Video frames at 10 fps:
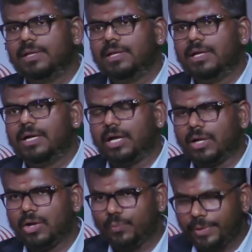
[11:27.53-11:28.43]

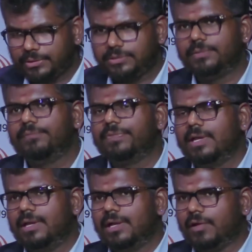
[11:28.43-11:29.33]
along with
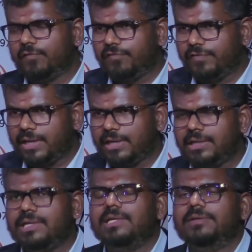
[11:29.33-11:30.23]
a
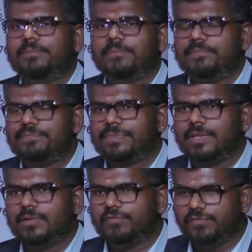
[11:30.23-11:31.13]
fairly
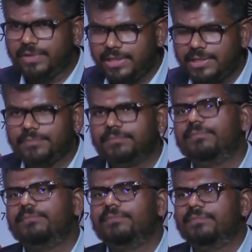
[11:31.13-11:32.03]
free
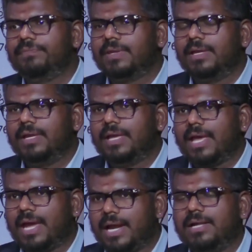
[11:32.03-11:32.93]

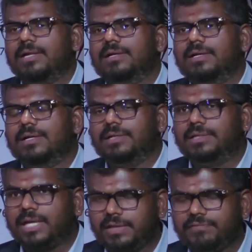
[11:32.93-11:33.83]
and
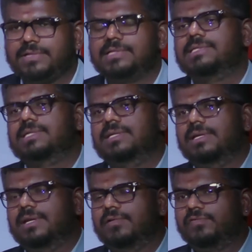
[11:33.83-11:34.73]
diverse
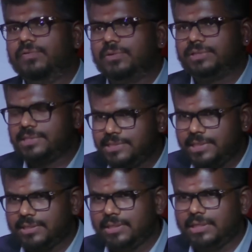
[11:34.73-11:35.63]
fourth
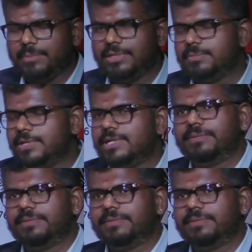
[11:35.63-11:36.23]
estate, namely the media.